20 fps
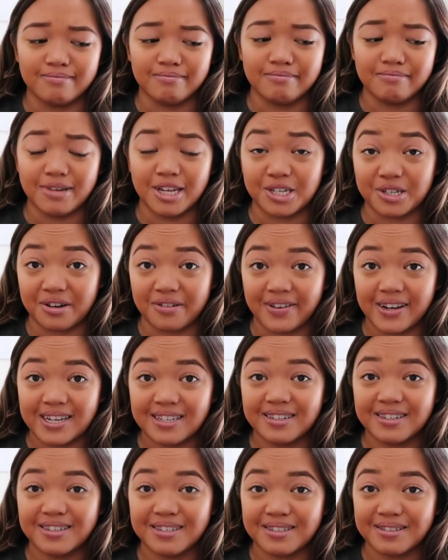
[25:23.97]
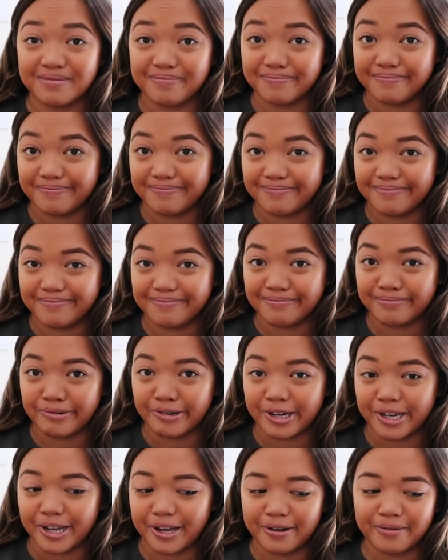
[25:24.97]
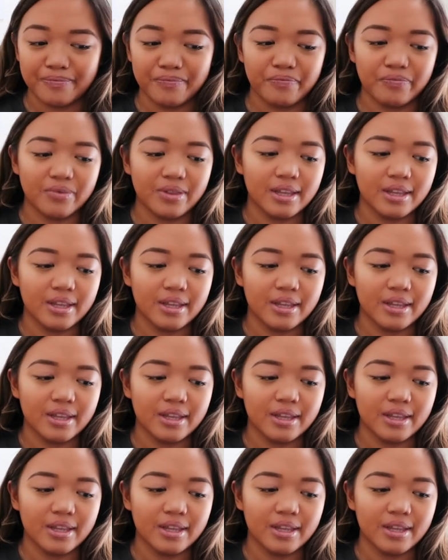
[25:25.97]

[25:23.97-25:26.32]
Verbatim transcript: Major advisors, pretty good.